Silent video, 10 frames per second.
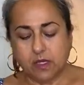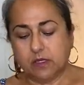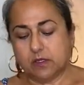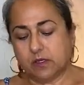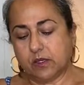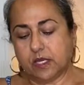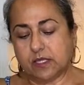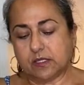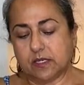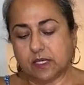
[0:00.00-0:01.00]
so that it
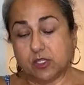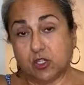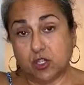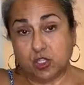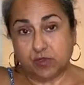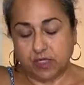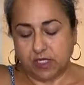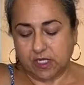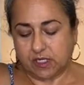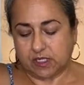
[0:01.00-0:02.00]
gets nice and
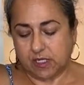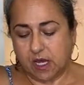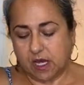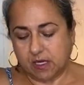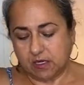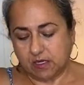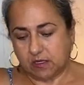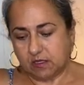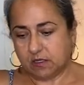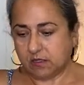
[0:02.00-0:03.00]
juicy inside.
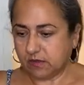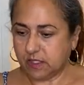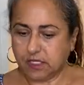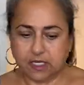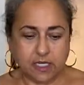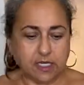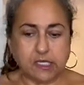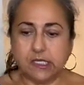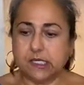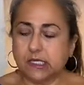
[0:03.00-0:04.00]

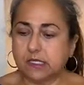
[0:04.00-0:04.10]
Okay.